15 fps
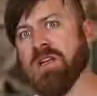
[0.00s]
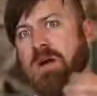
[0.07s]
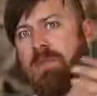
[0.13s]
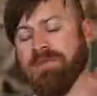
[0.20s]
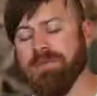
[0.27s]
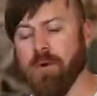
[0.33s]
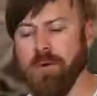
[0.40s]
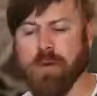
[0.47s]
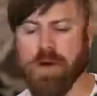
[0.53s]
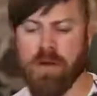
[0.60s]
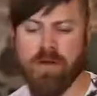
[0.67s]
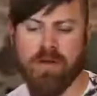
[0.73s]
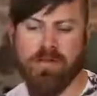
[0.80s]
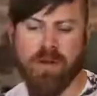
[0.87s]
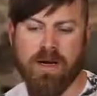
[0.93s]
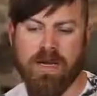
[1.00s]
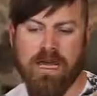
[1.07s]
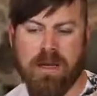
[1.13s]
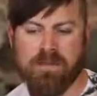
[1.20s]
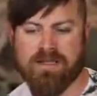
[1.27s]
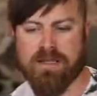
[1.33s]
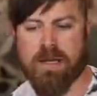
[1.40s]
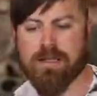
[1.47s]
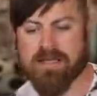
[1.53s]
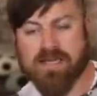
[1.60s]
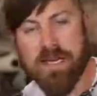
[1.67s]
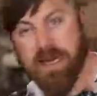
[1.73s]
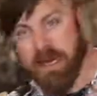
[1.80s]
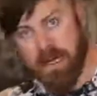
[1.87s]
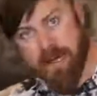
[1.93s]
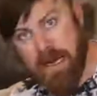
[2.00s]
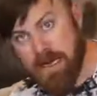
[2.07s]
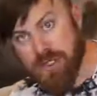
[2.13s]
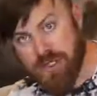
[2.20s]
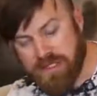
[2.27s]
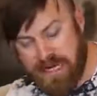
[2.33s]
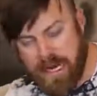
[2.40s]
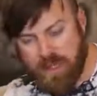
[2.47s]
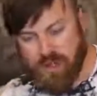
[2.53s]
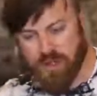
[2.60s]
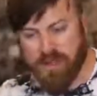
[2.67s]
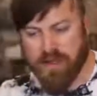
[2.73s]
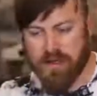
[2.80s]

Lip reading: Now, before we go into the money Amazon's taking, I just actually